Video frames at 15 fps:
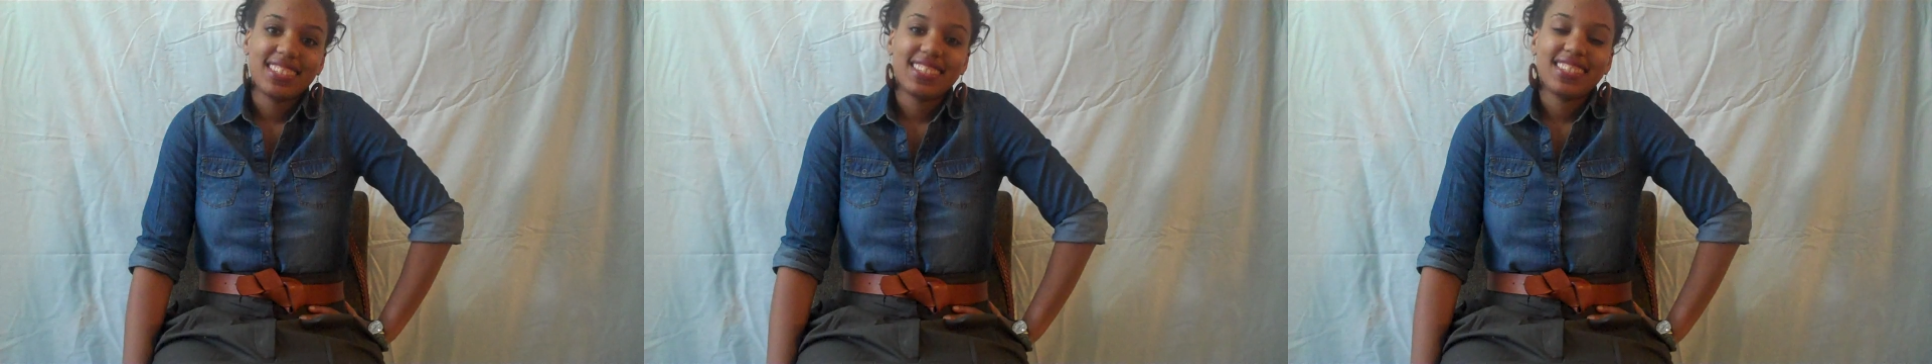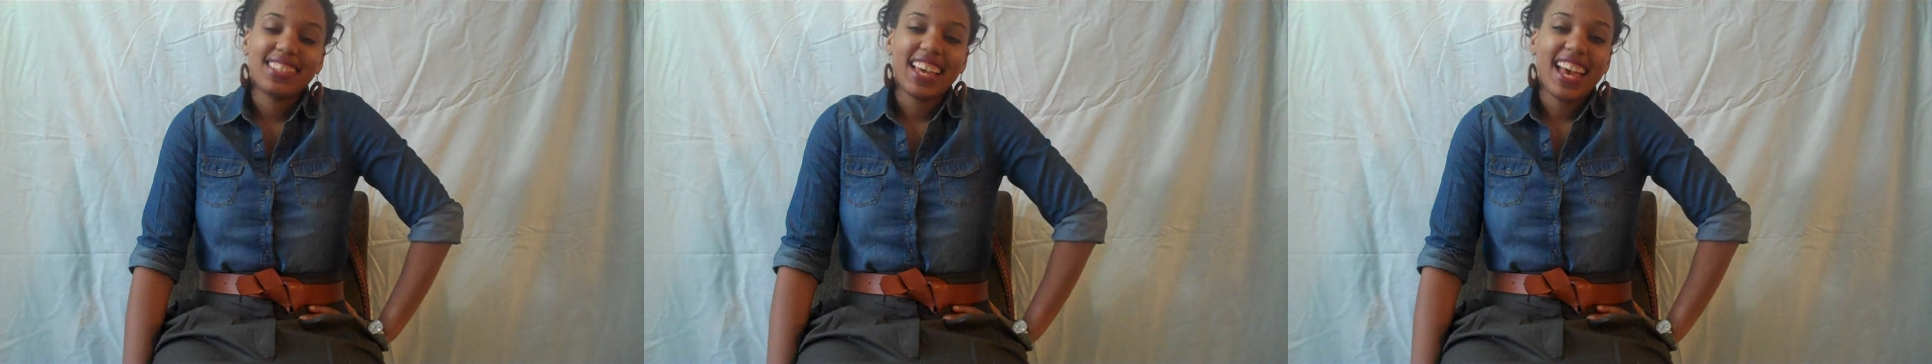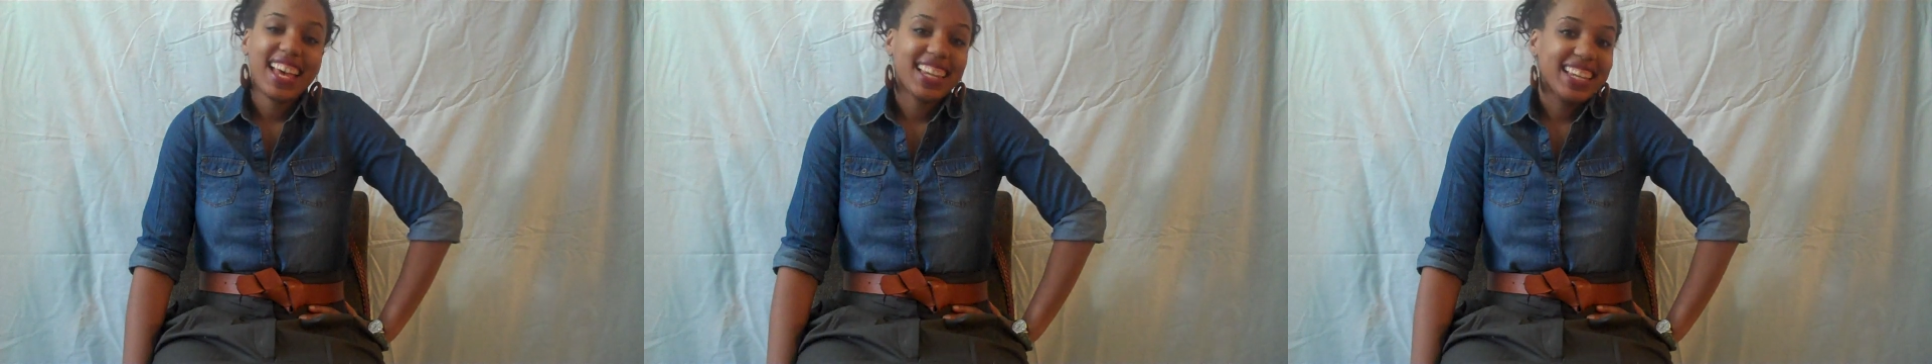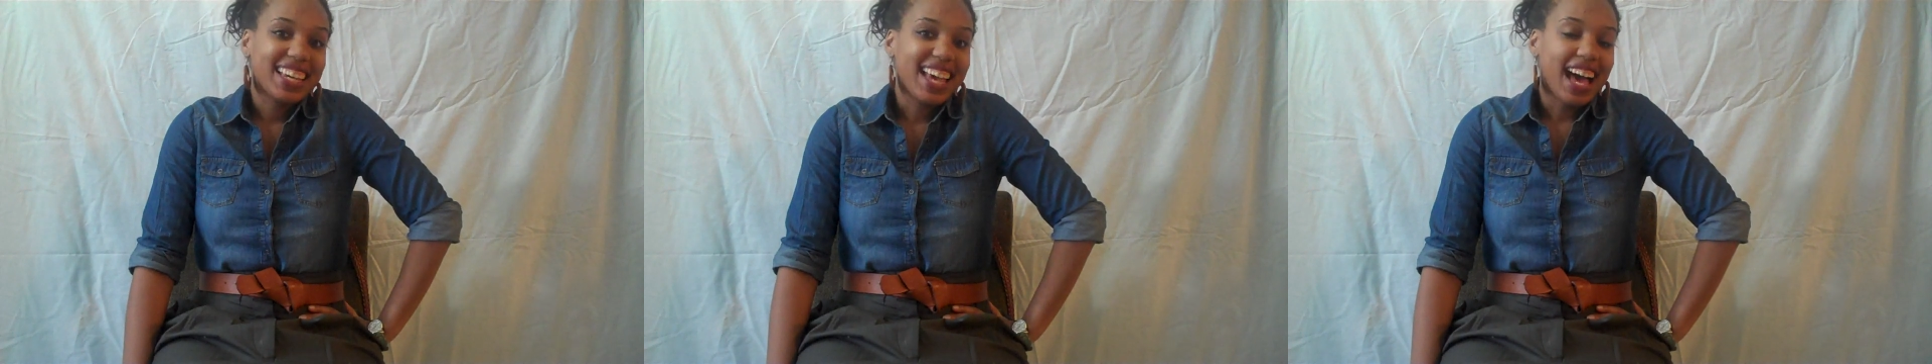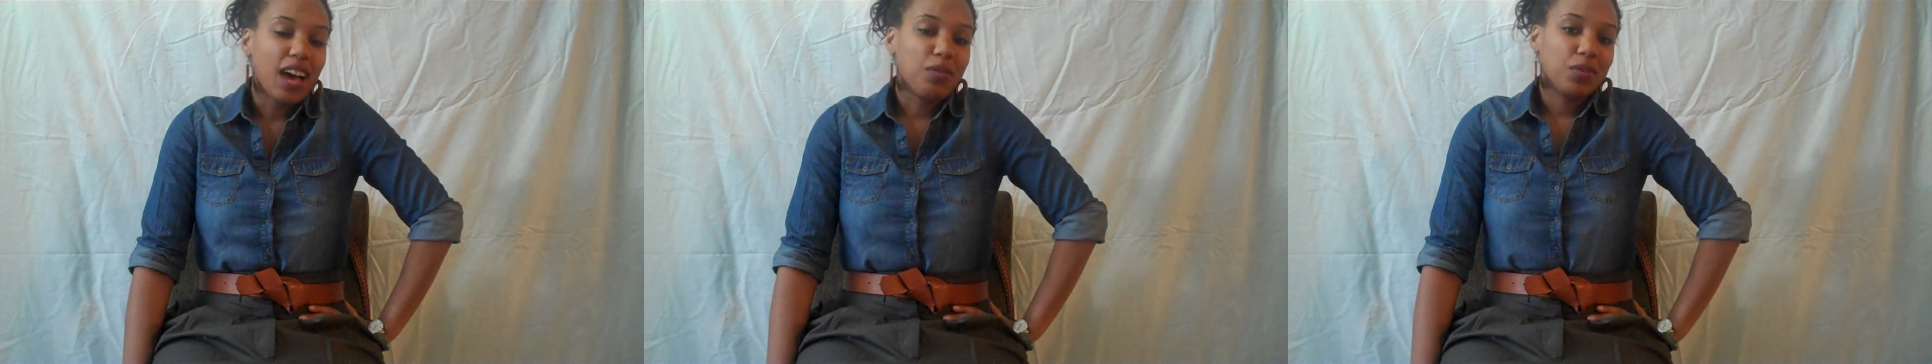
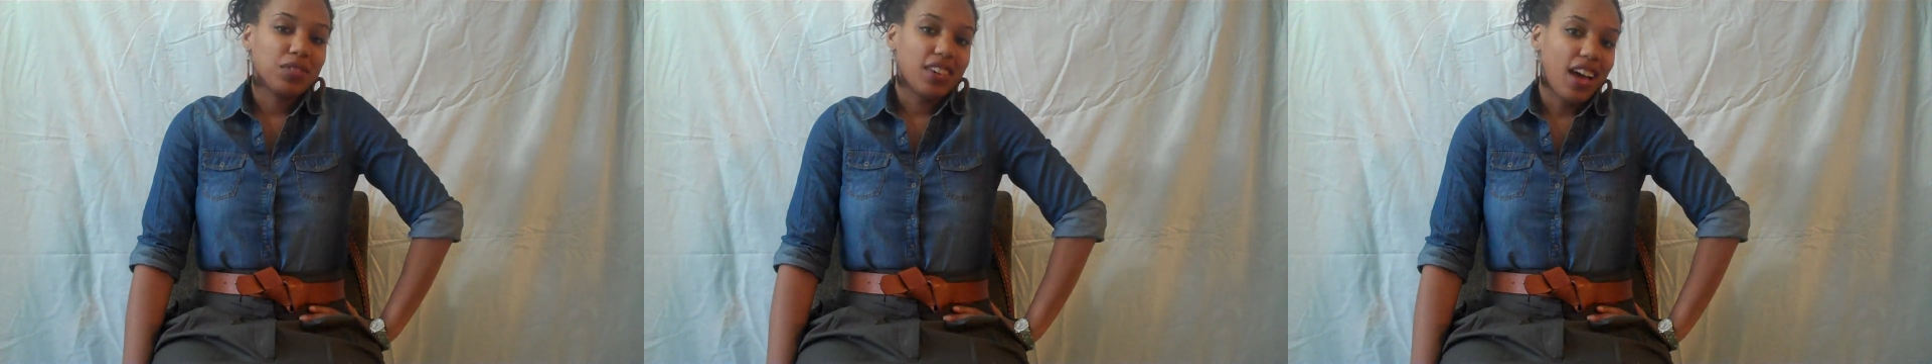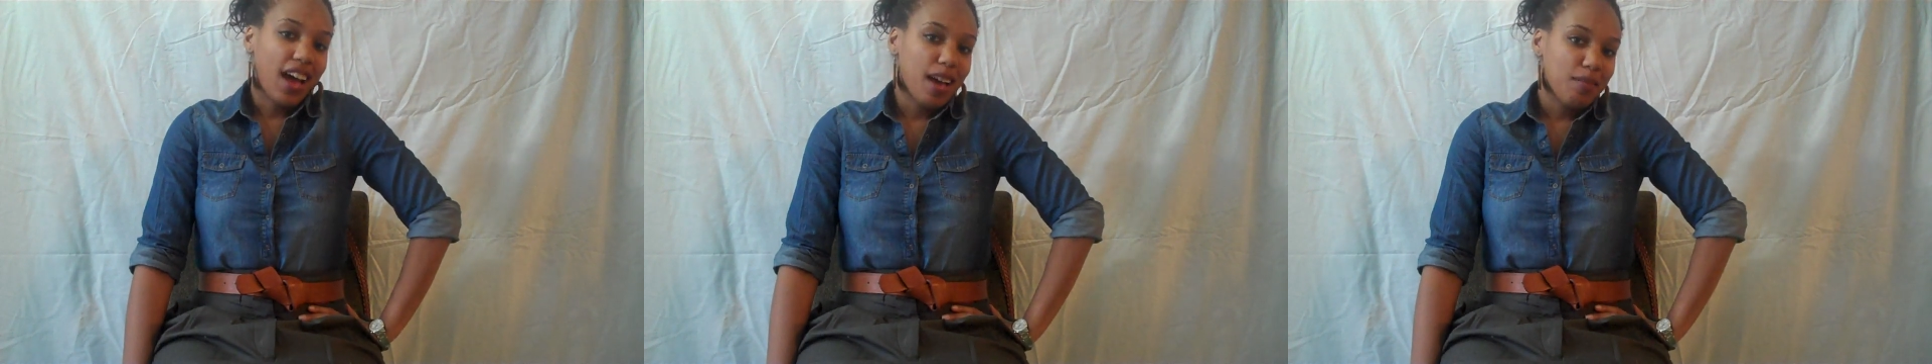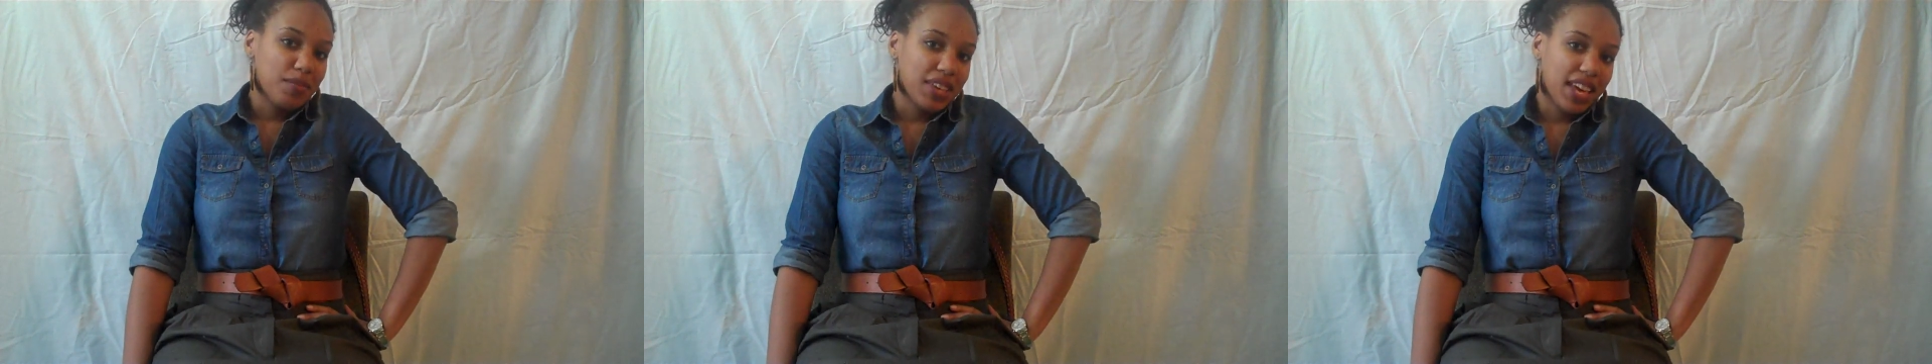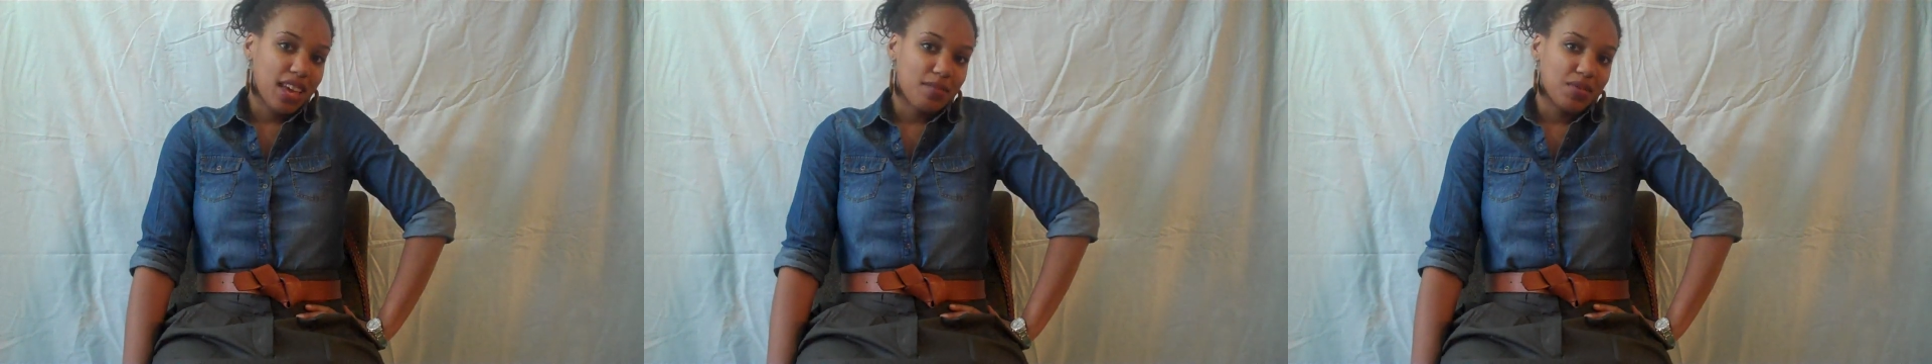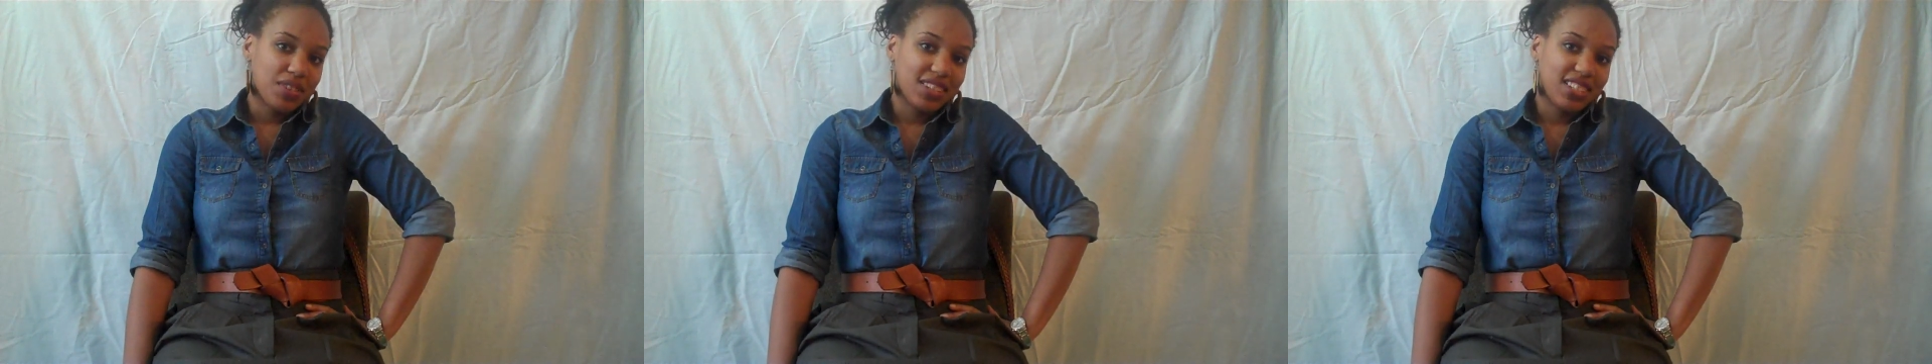sadly, I will not be
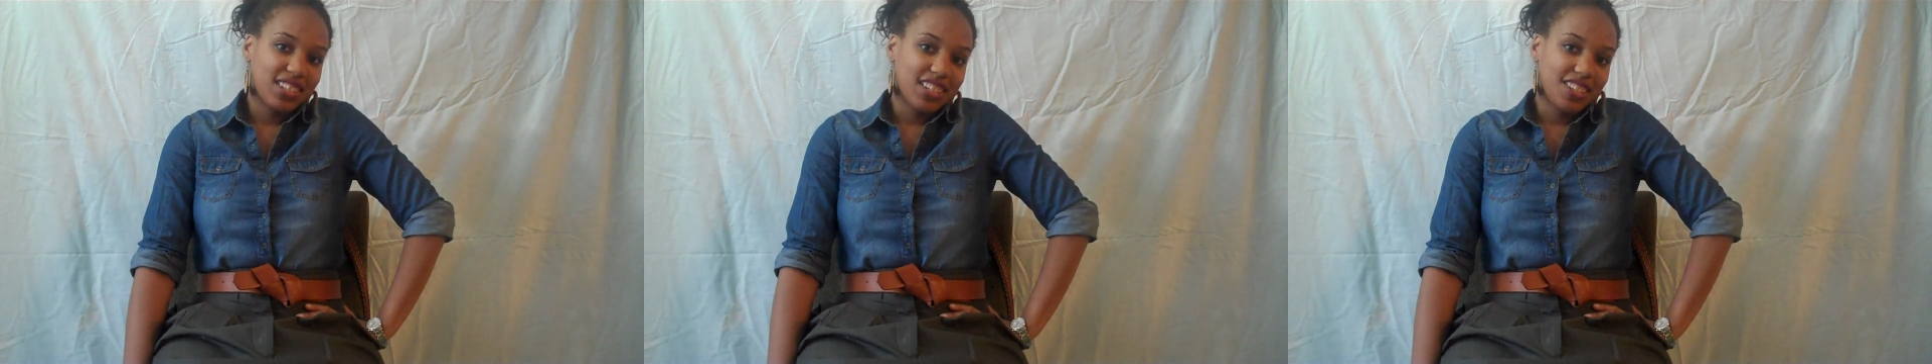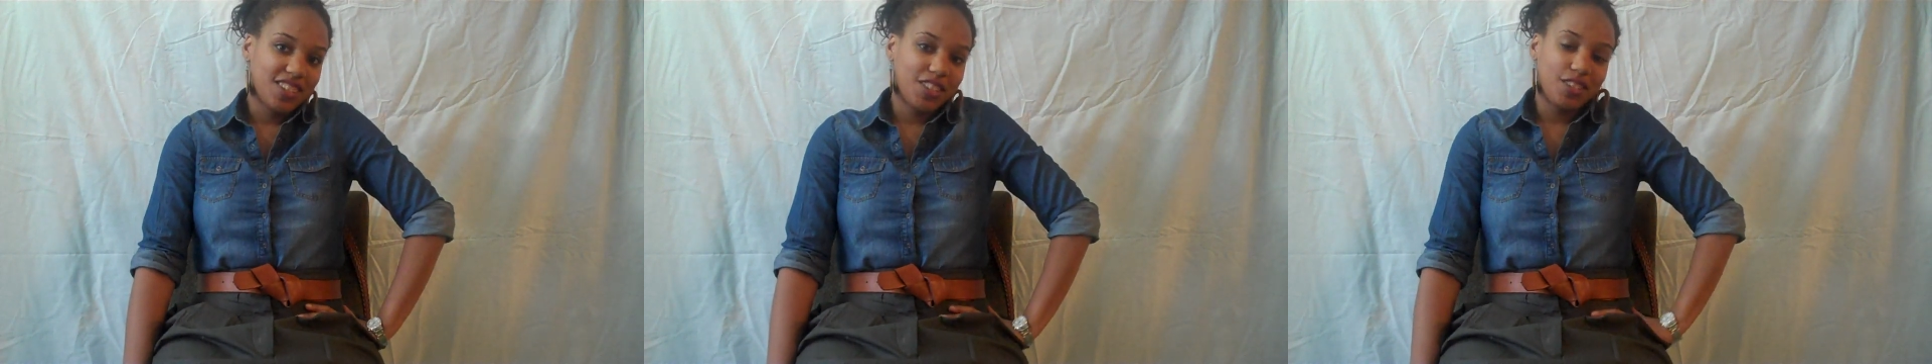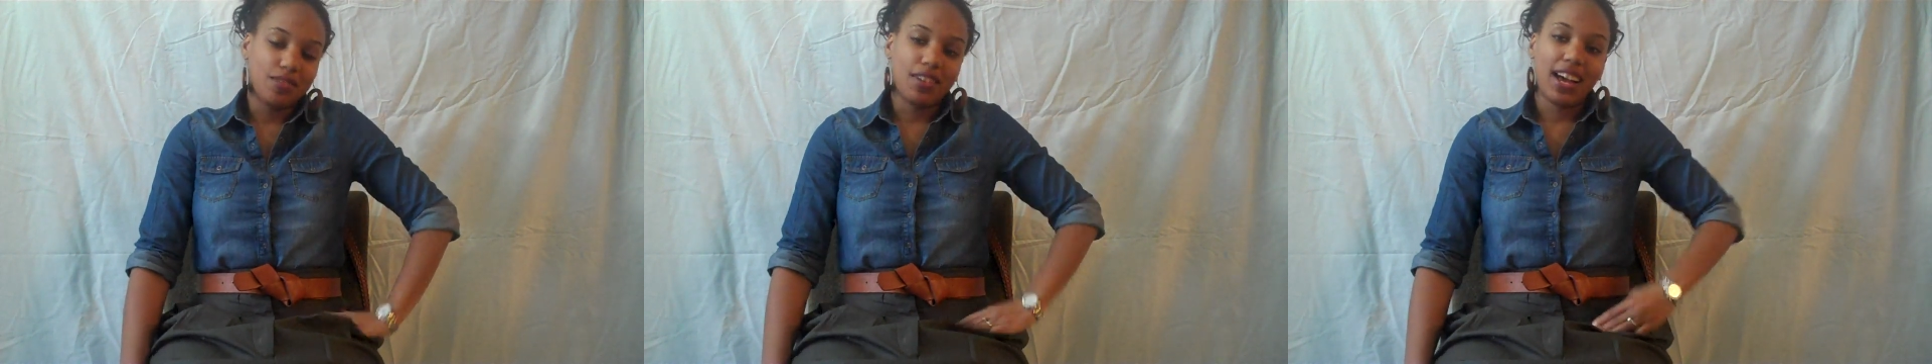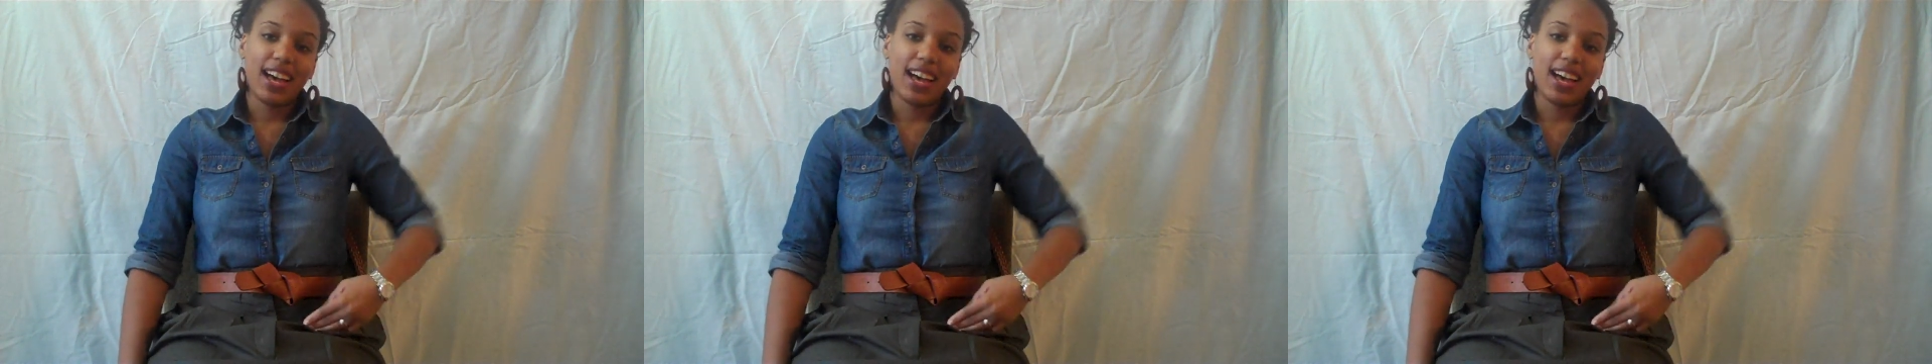able to teach you